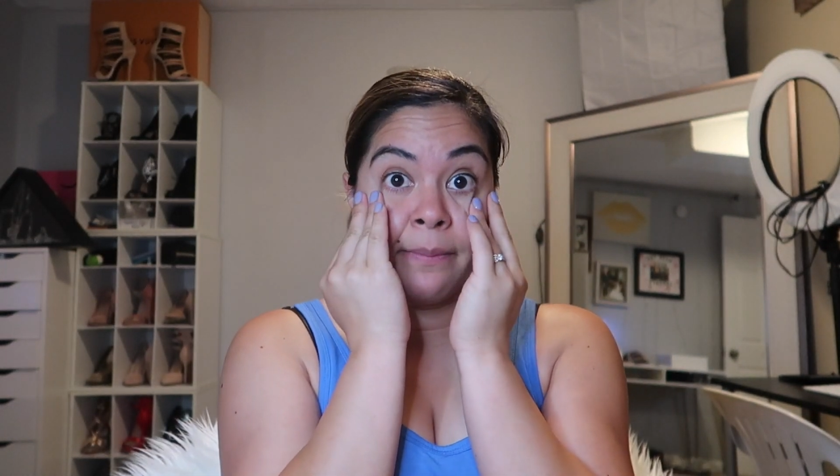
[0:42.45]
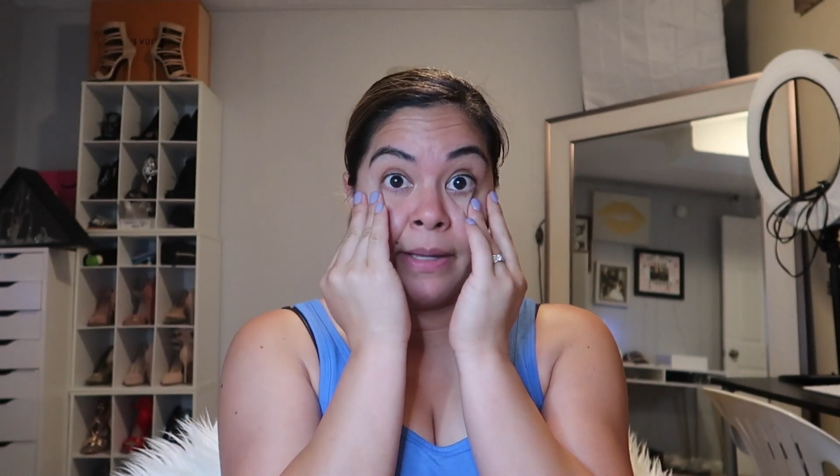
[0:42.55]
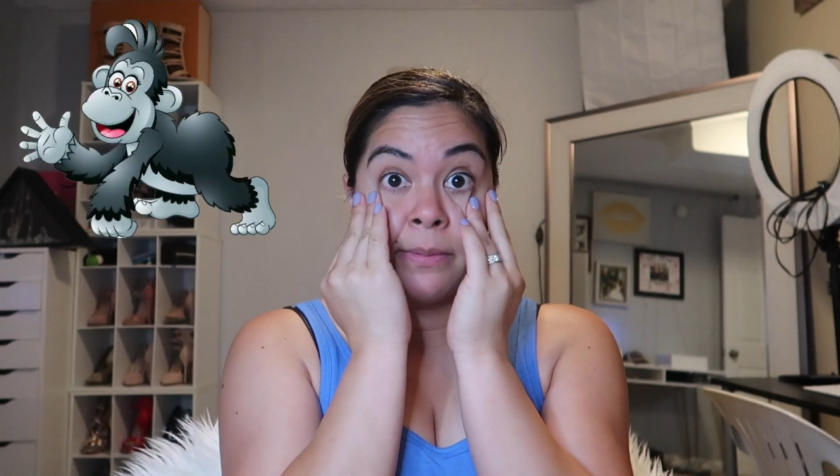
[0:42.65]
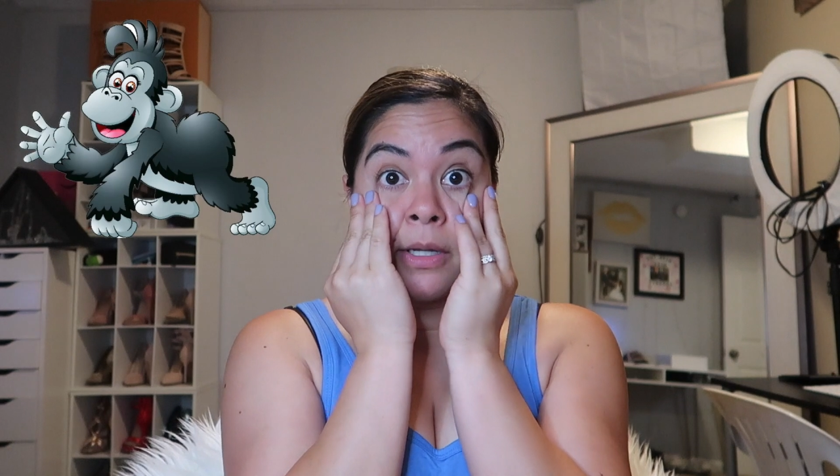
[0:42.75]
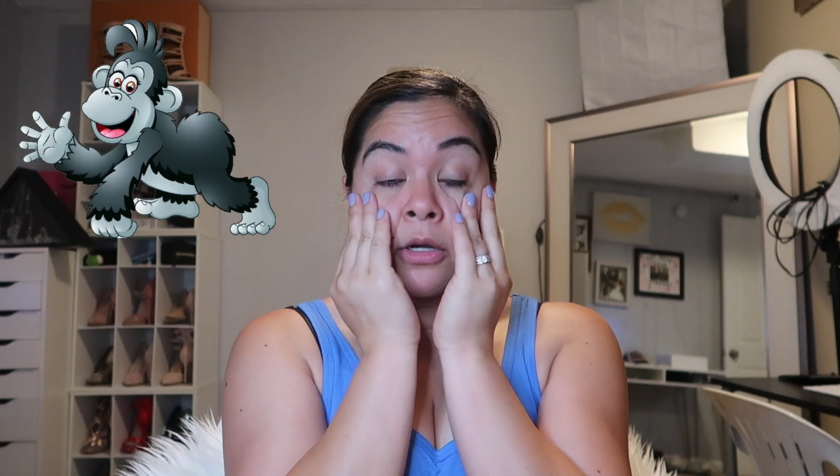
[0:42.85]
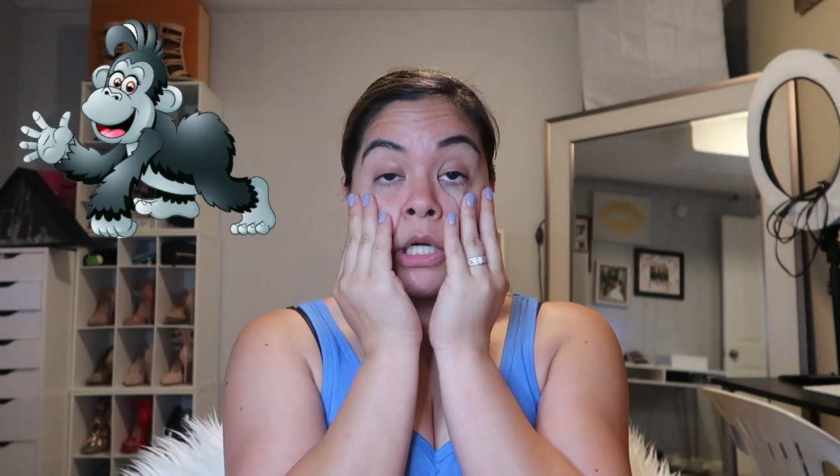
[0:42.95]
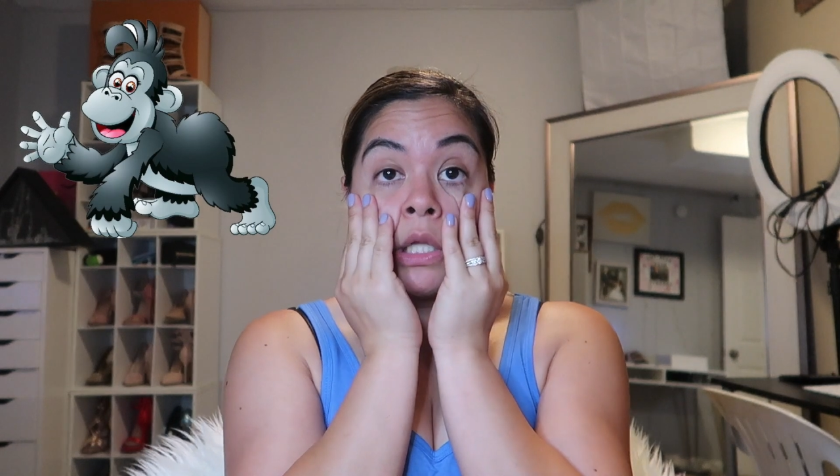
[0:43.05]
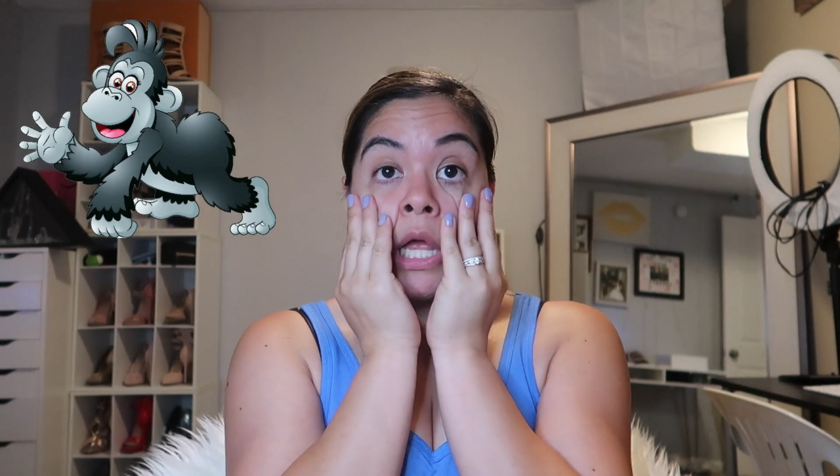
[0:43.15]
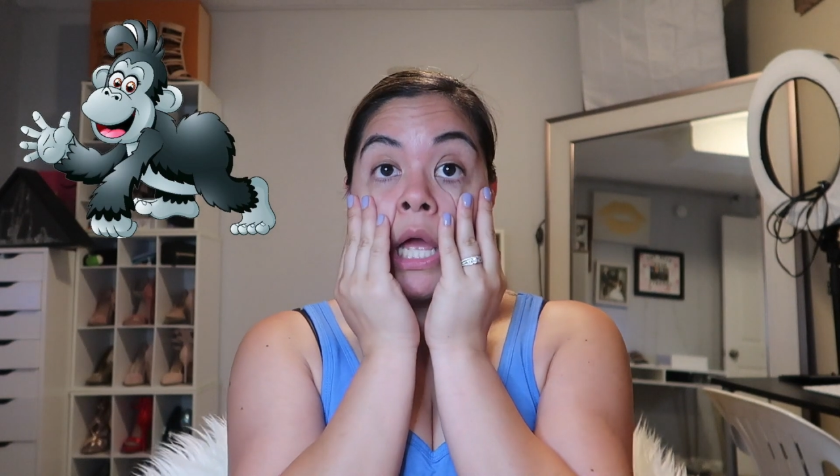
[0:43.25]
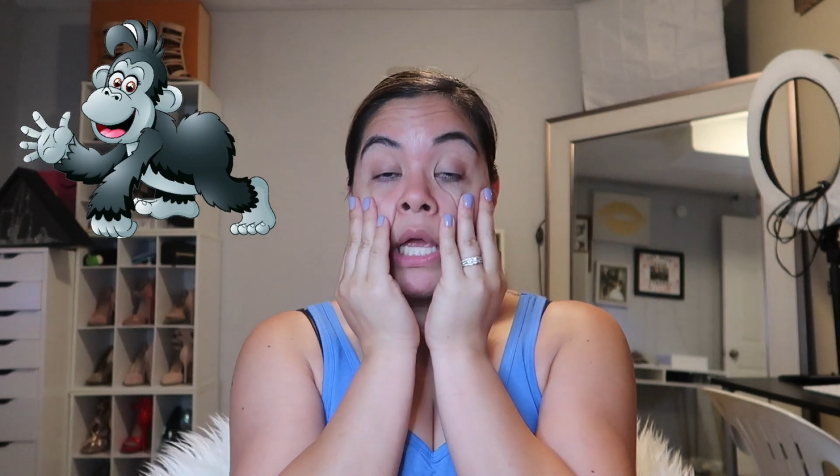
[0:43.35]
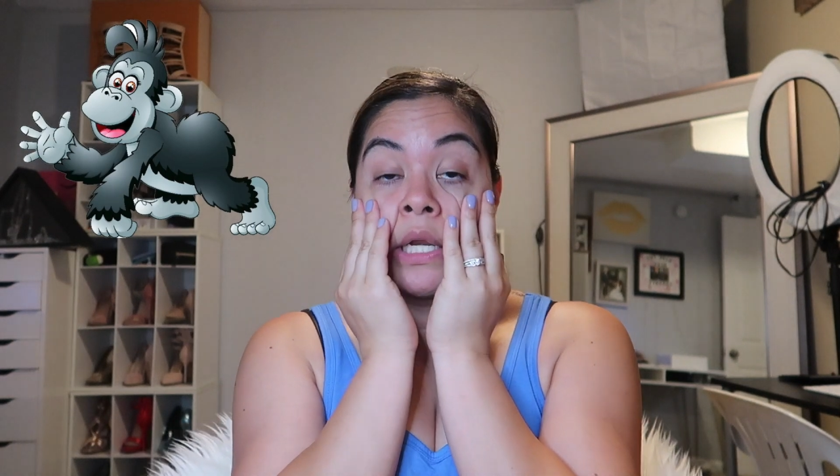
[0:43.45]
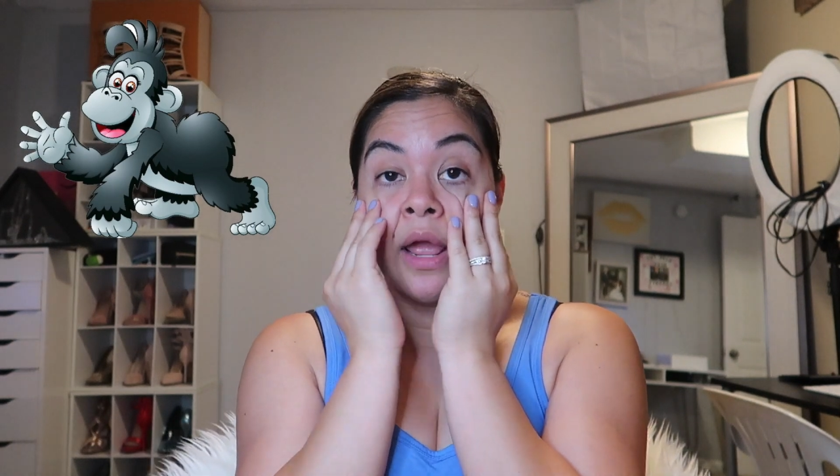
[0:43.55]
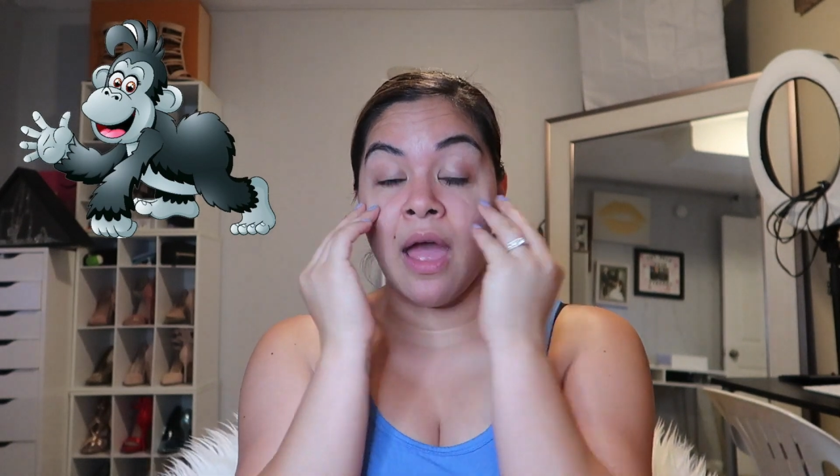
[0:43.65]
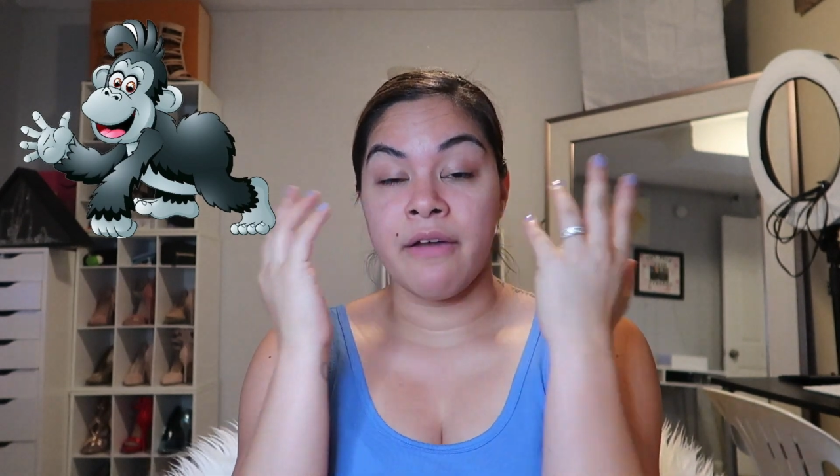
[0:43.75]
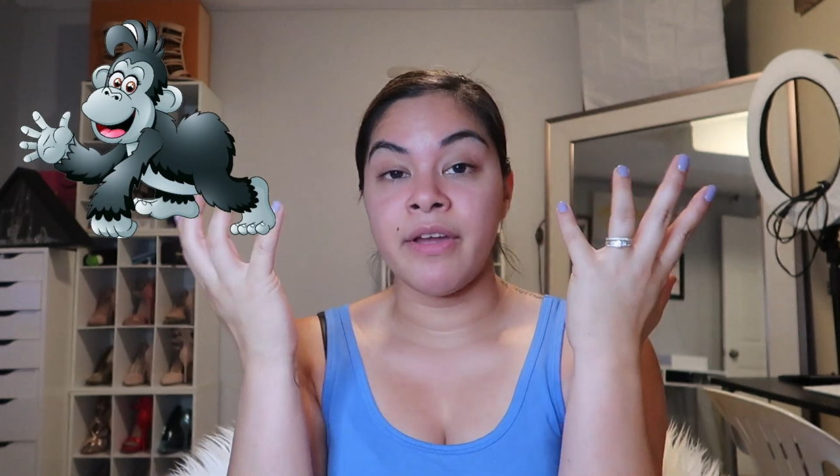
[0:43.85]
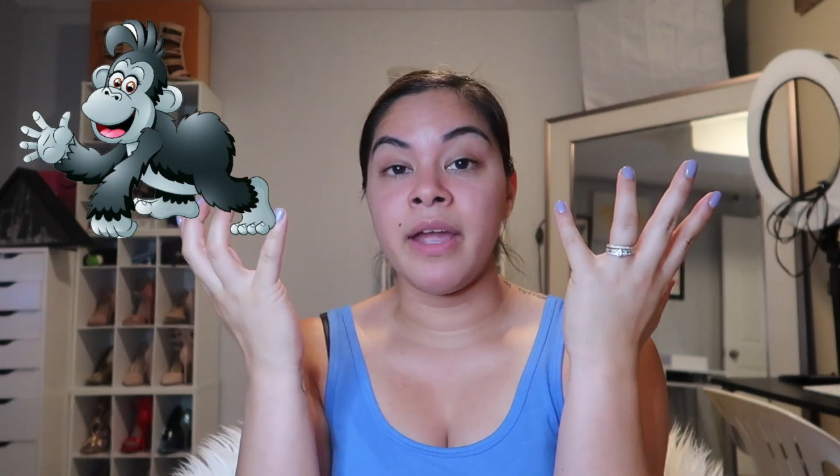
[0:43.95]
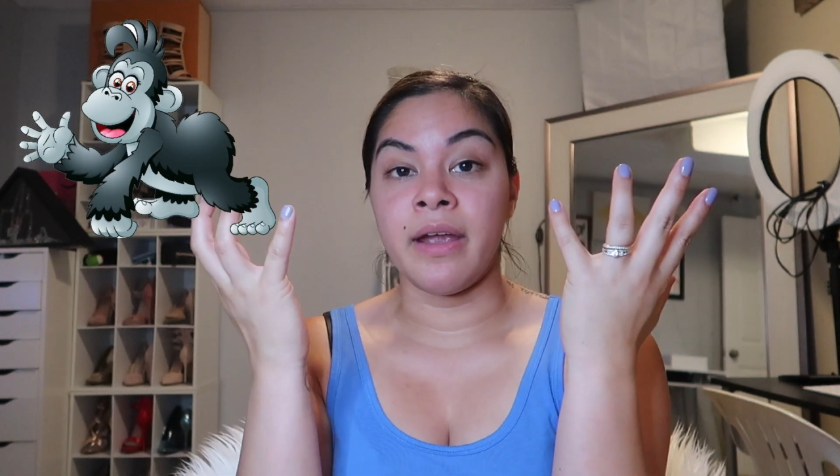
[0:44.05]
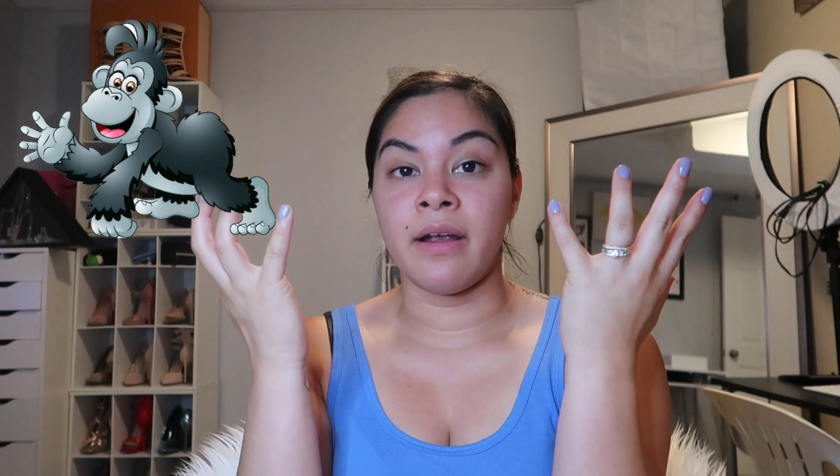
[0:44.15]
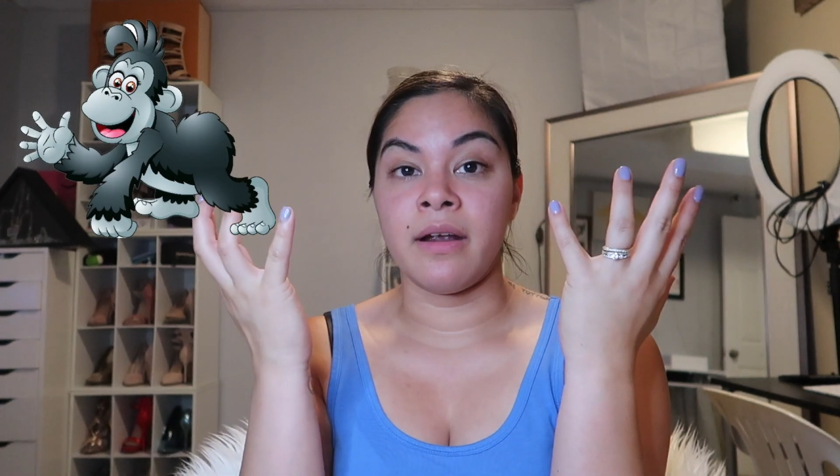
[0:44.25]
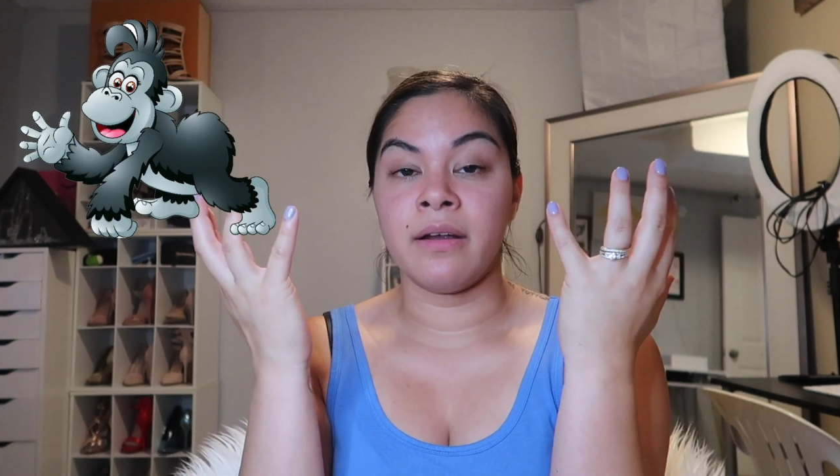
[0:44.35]
baby gorilla and I have
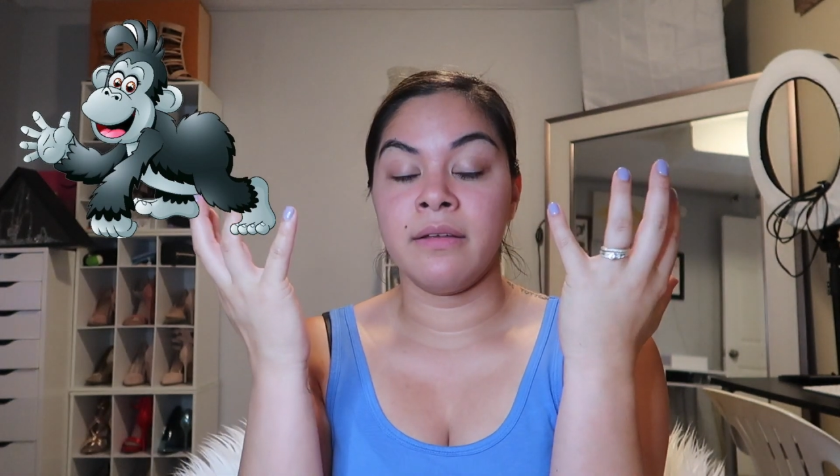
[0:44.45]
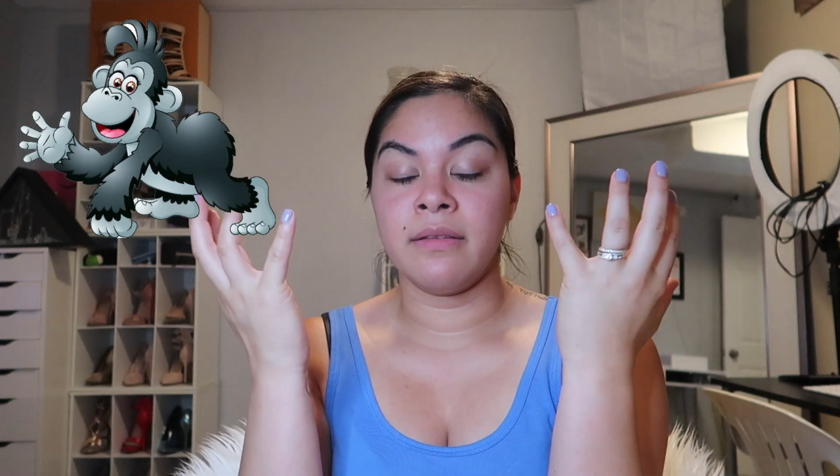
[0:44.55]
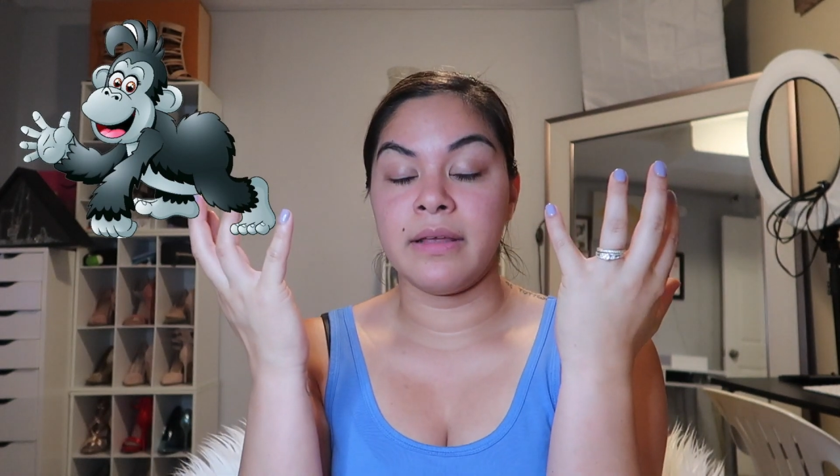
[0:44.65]
hair